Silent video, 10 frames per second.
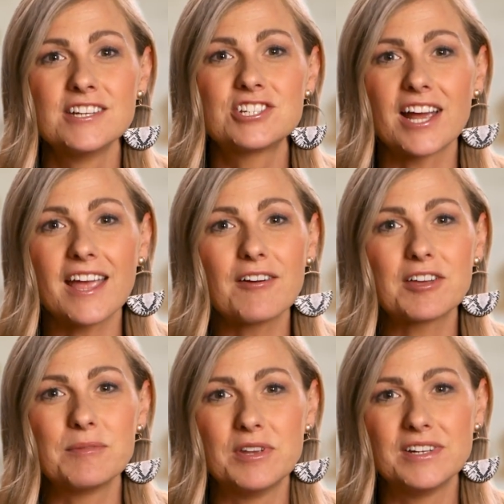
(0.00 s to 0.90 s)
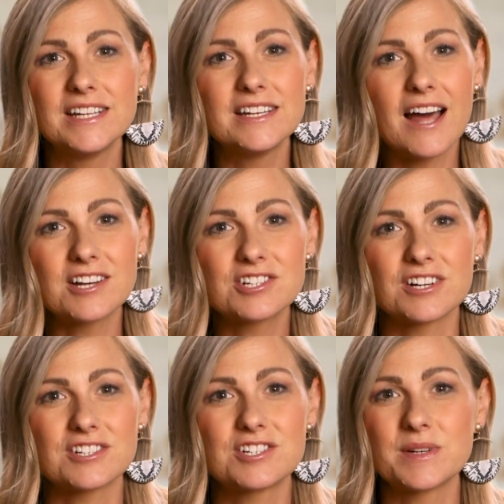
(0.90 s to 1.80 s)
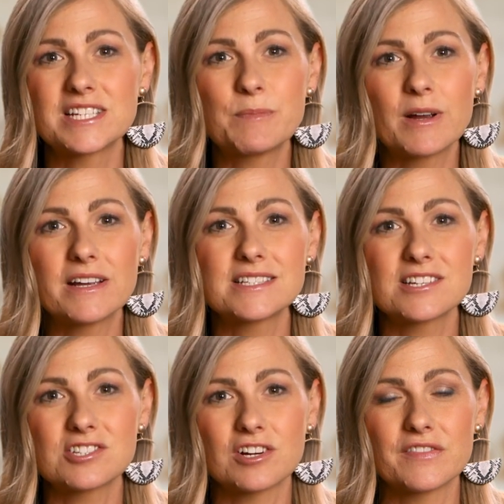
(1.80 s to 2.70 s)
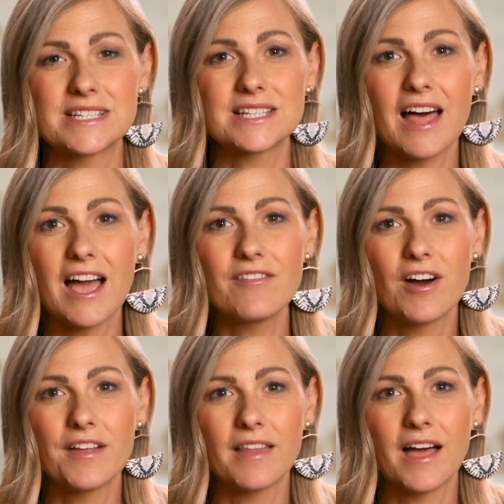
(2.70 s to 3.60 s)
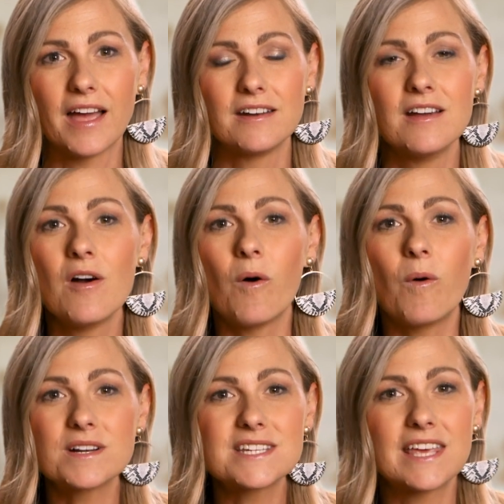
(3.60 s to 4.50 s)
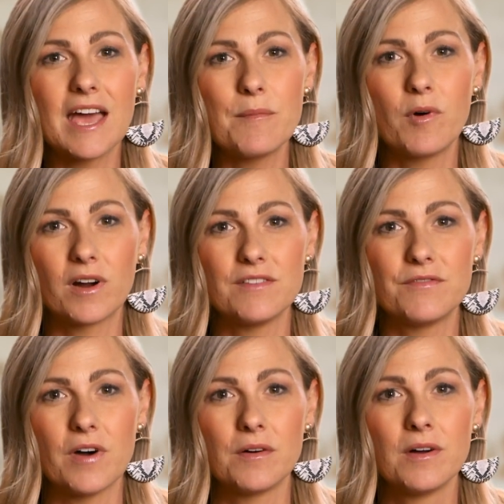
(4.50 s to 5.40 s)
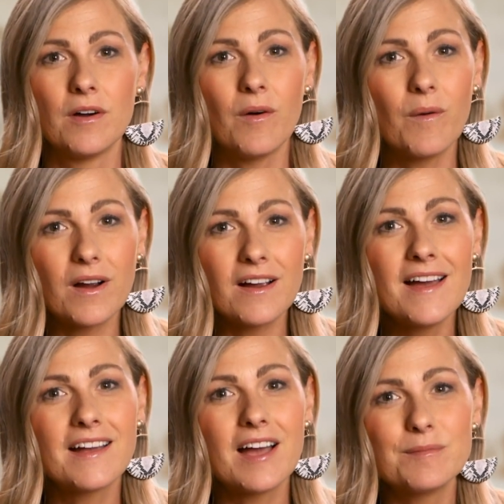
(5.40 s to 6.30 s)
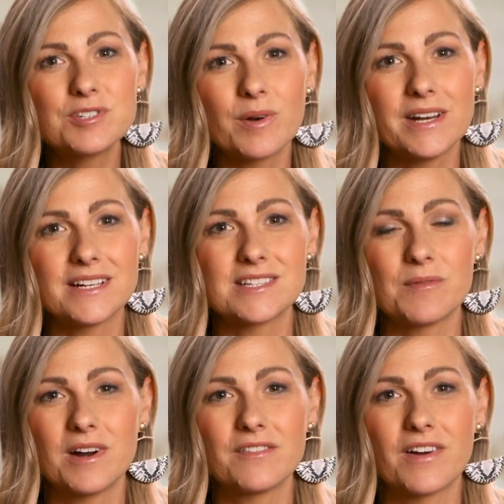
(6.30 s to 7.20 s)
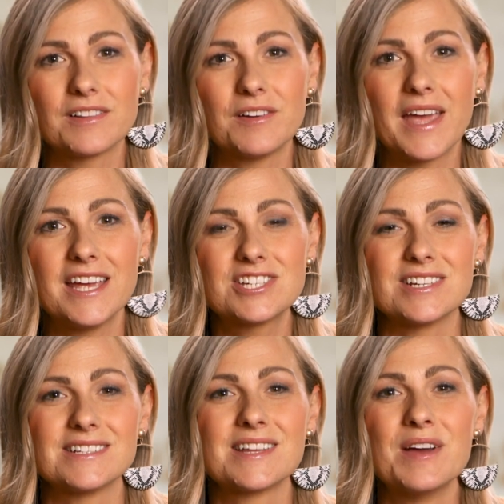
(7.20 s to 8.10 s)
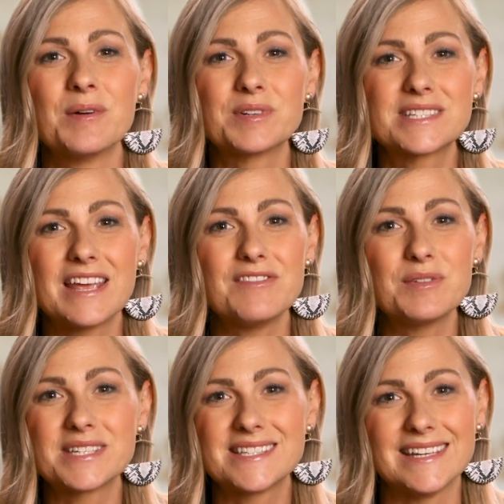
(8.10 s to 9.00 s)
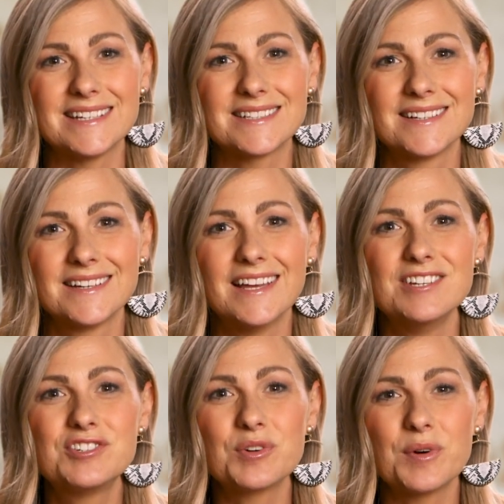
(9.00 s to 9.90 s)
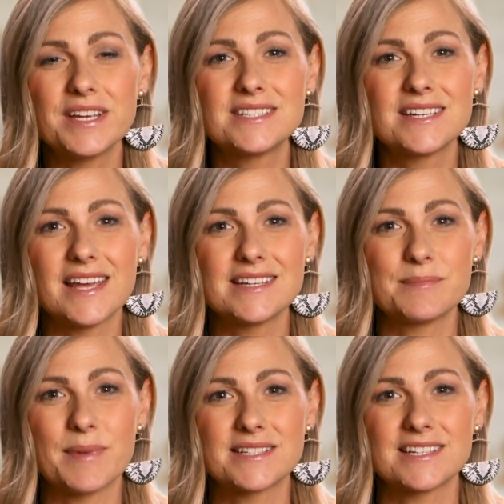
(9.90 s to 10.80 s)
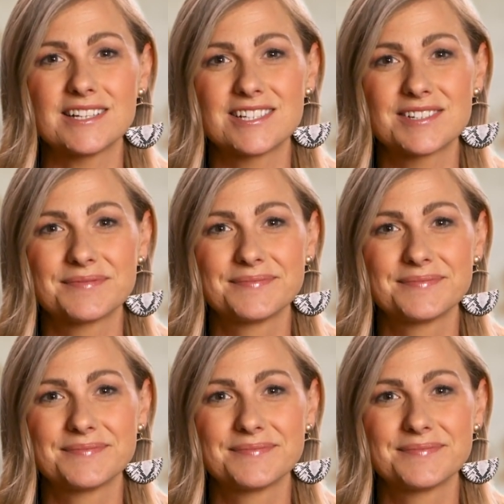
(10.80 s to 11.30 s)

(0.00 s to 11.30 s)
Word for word: Check out community.church to experience a service live online or to get more info or come join us at one of our locations. We'll save you a seat. Enjoy today's message.